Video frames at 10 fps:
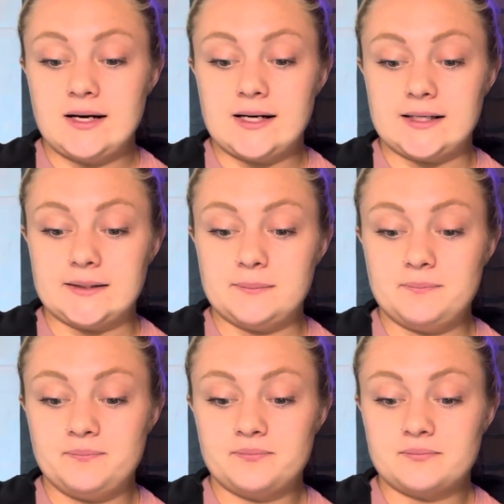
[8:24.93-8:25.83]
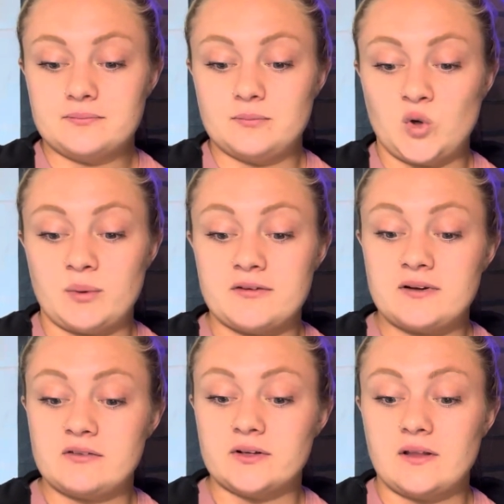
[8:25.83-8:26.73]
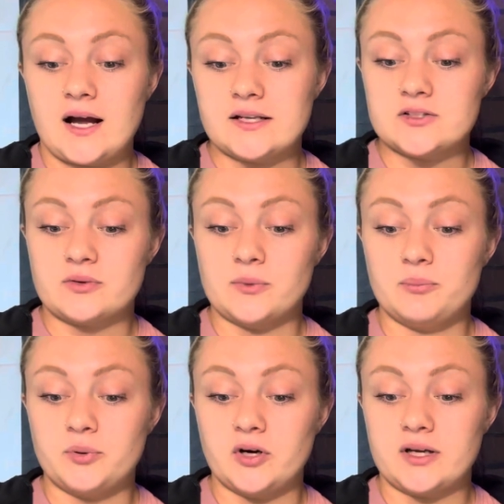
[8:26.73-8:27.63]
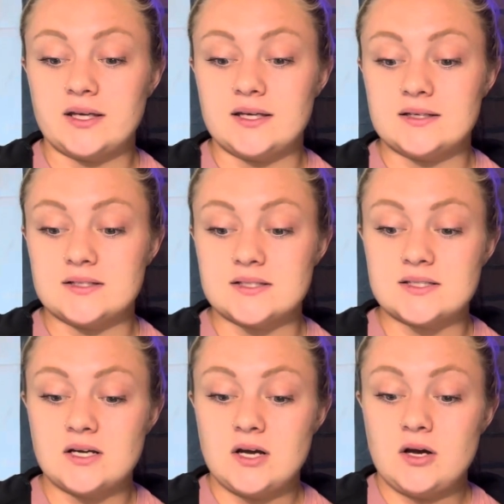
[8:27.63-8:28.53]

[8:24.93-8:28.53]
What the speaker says: One of my favorite lines from the book is,